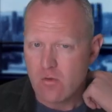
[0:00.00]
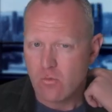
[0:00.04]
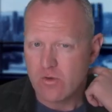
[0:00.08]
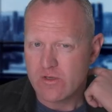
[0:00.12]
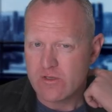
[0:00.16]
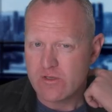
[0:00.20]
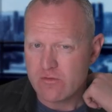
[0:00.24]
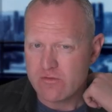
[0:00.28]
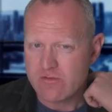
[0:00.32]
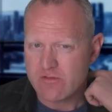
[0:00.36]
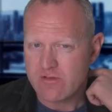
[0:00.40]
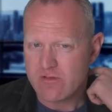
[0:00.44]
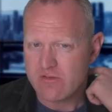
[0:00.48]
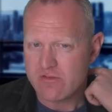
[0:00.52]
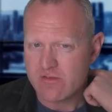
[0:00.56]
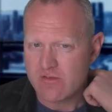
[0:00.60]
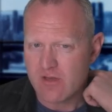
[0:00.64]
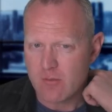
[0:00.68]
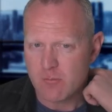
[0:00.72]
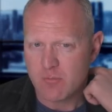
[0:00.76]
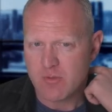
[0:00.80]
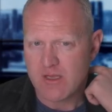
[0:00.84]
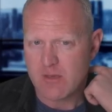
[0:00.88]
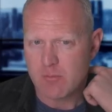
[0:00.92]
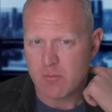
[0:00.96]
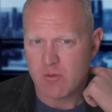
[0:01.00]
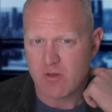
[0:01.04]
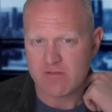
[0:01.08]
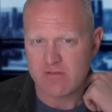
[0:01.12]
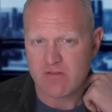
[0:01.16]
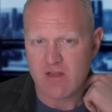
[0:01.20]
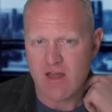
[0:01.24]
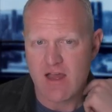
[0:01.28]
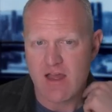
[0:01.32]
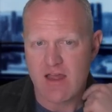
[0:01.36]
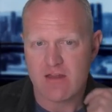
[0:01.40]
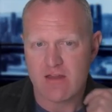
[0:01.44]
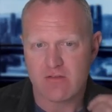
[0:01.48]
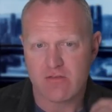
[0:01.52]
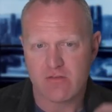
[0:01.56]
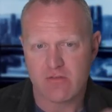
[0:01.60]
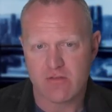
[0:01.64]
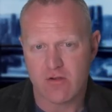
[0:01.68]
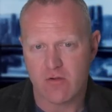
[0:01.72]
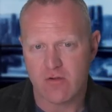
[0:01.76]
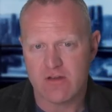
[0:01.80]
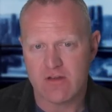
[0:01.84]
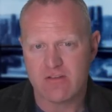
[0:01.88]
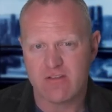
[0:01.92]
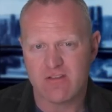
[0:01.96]
We do see some people as high as
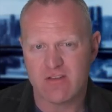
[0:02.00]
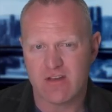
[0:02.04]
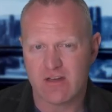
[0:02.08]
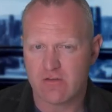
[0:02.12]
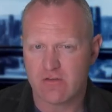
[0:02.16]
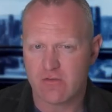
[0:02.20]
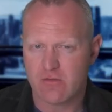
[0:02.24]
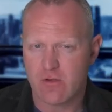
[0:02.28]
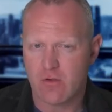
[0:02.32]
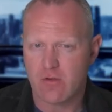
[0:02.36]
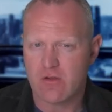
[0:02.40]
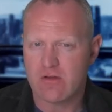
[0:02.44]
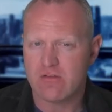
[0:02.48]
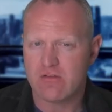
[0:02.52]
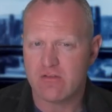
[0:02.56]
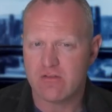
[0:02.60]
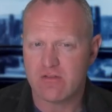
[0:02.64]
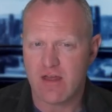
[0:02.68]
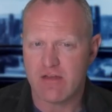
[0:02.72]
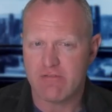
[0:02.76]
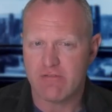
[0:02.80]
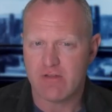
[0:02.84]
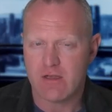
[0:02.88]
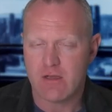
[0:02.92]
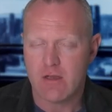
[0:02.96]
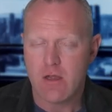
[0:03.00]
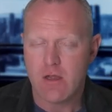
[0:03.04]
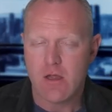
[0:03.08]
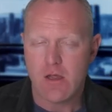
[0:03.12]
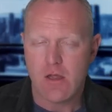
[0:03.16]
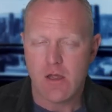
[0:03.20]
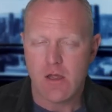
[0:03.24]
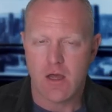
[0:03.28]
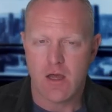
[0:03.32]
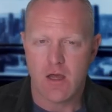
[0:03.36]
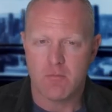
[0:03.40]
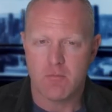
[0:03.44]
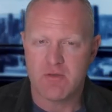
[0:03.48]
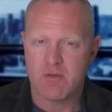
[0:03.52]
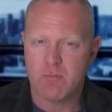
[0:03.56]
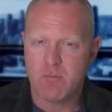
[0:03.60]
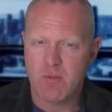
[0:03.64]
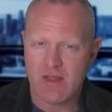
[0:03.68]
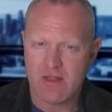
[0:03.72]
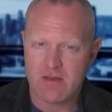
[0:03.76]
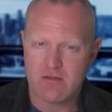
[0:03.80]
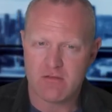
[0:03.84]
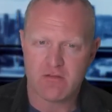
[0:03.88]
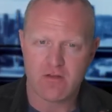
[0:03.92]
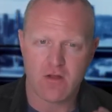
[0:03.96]
36, 37,
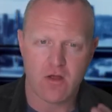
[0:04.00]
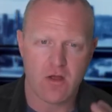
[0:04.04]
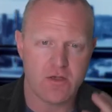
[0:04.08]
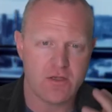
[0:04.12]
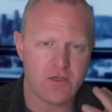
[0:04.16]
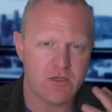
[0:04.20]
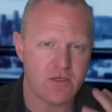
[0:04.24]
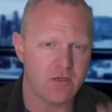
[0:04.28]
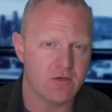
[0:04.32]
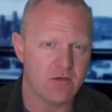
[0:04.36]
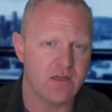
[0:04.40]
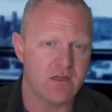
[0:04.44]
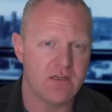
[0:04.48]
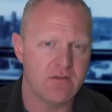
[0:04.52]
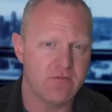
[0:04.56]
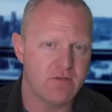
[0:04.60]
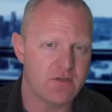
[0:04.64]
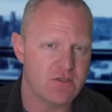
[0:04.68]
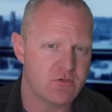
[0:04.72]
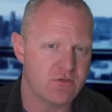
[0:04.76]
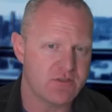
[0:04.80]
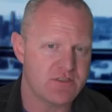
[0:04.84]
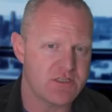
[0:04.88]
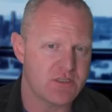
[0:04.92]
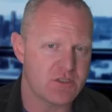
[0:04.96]
depends on your individual